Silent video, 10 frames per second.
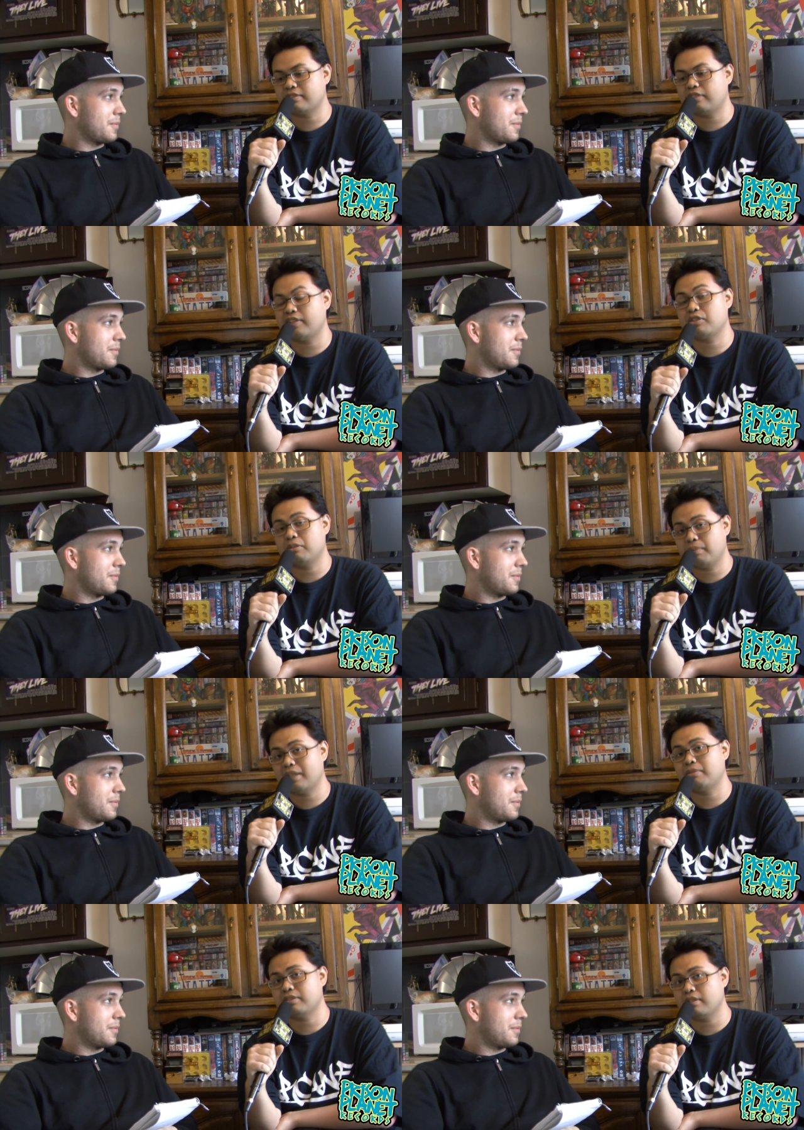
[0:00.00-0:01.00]
Speaker 1: myself, I should
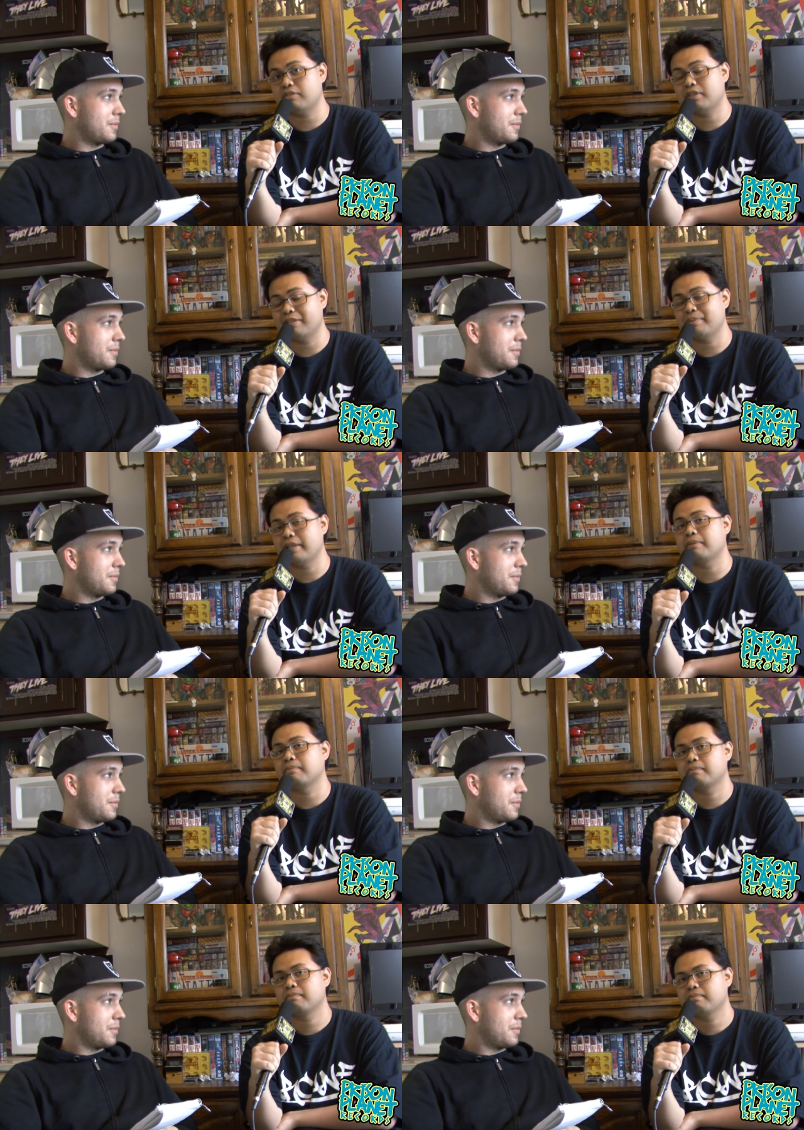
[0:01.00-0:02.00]
play myself to get paid.
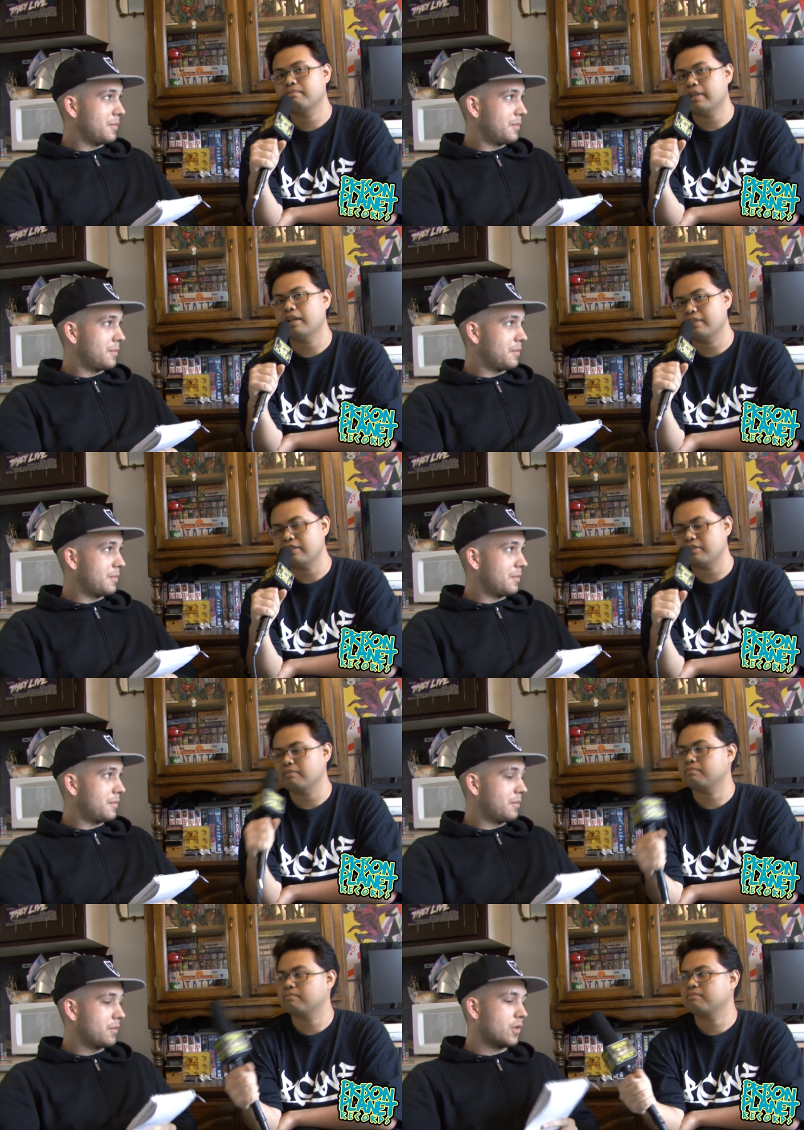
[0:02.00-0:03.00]
Yeah, that's it.
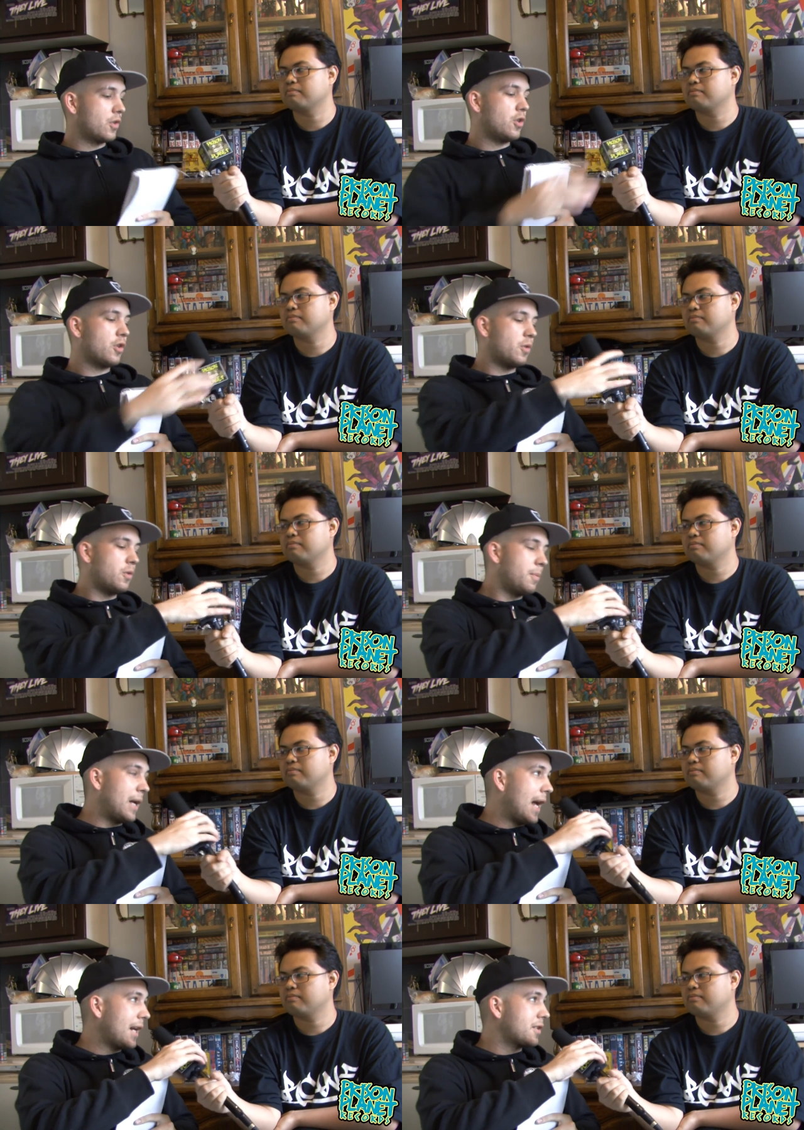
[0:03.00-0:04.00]
Speaker 2: You also do a bit
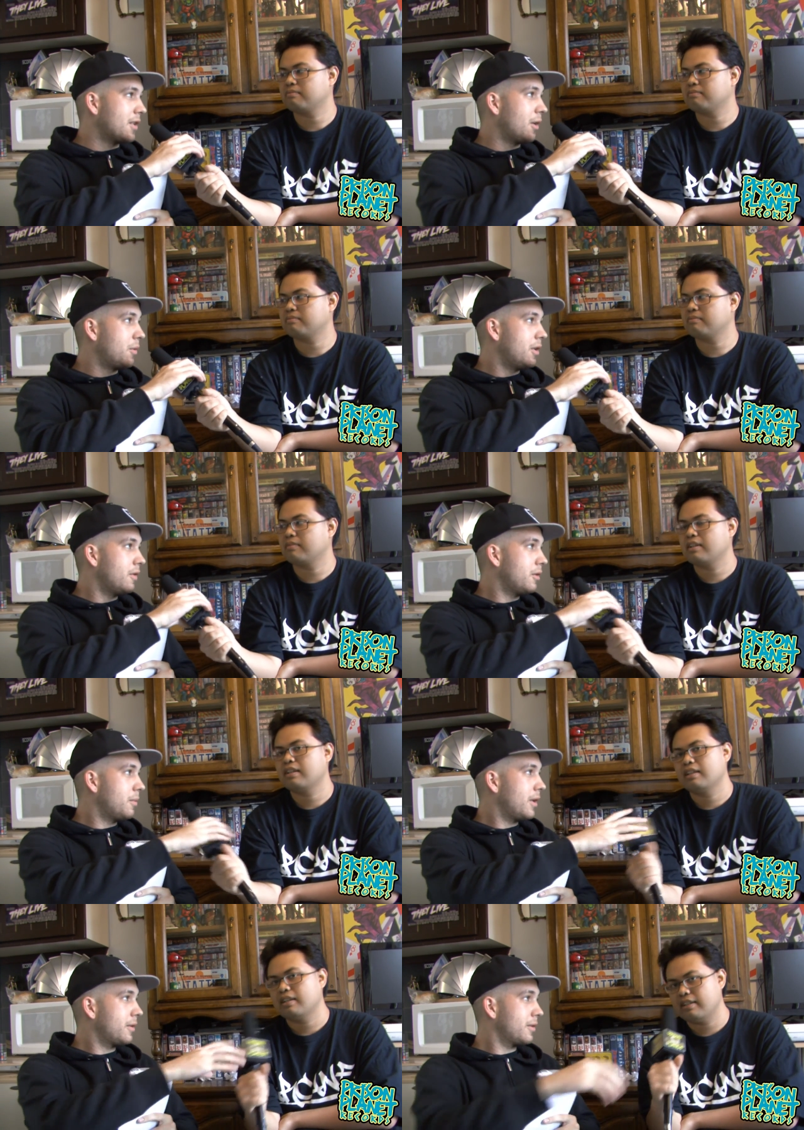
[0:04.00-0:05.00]
of acting, don't you? you
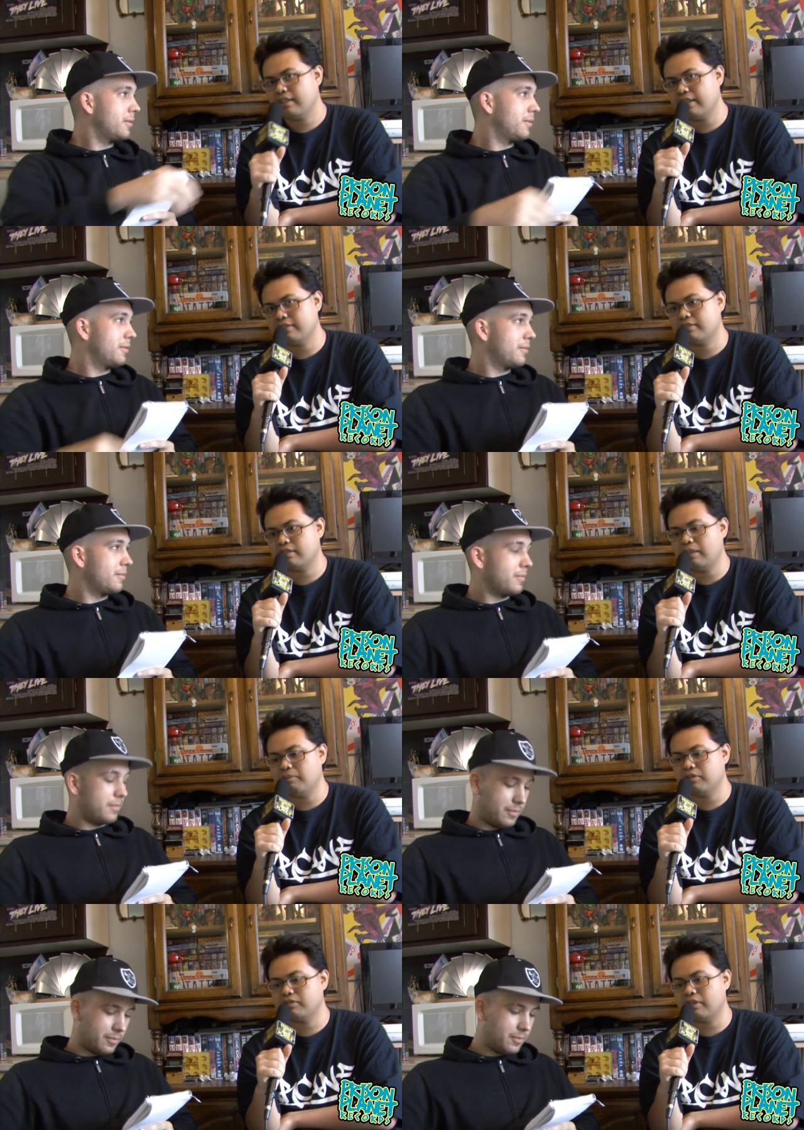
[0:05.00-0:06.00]
do
Speaker 1: yes,
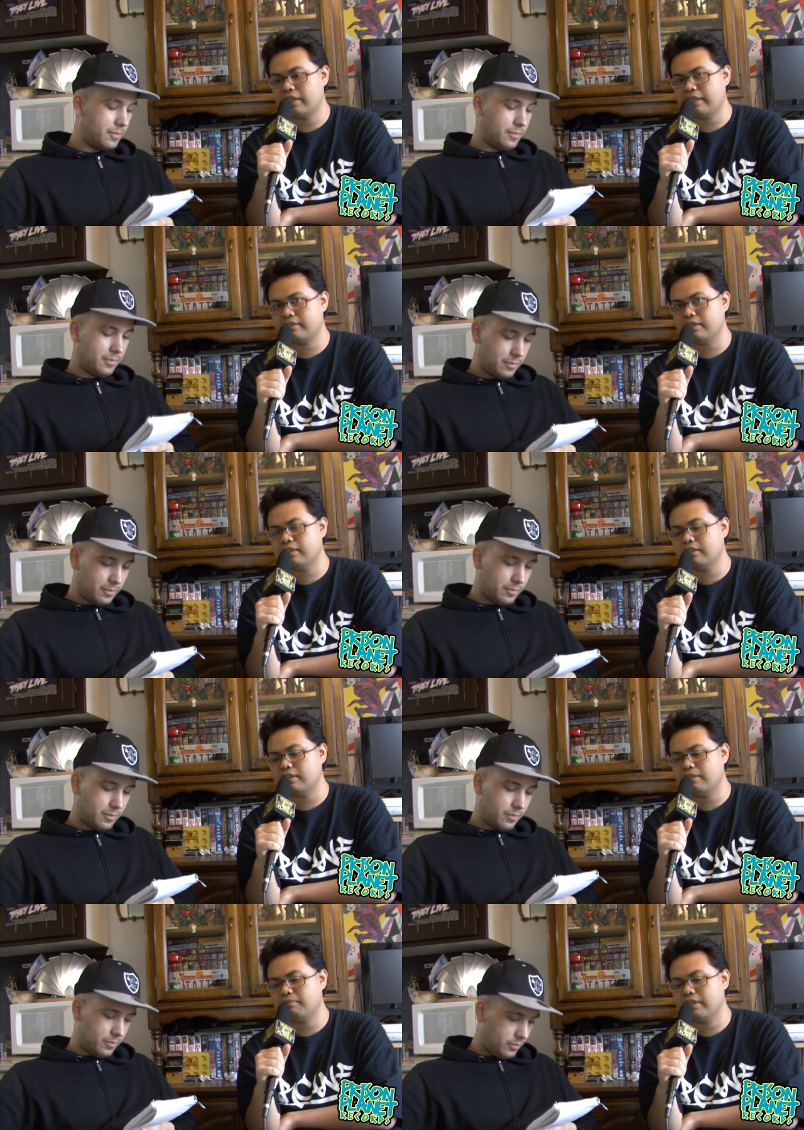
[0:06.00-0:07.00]
I'm also an actor.
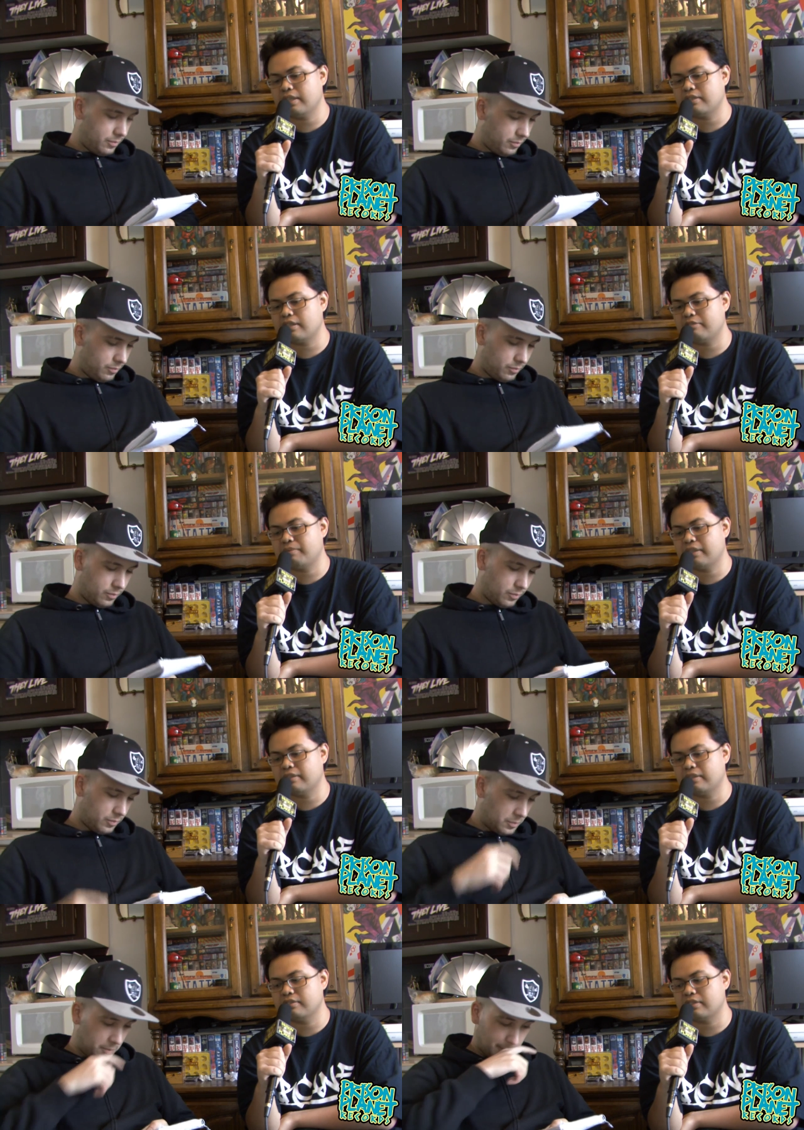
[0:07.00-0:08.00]
In Malaysia, I've
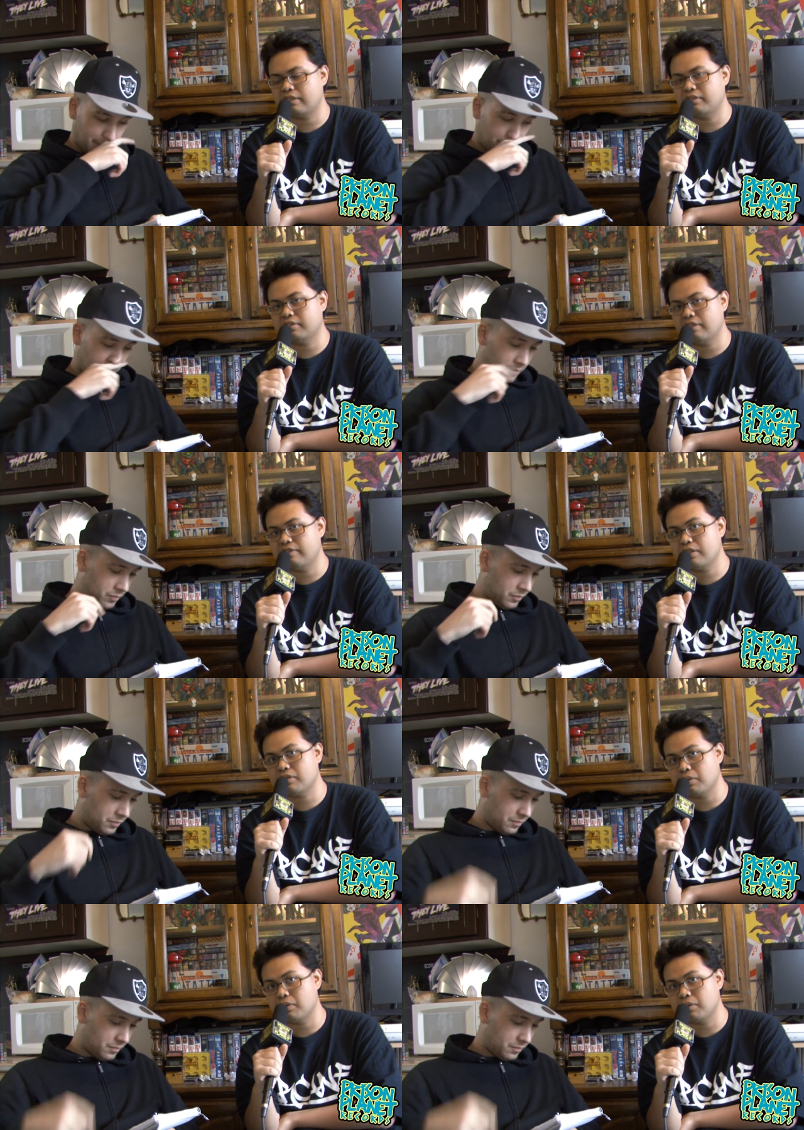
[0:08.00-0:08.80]
been in several TV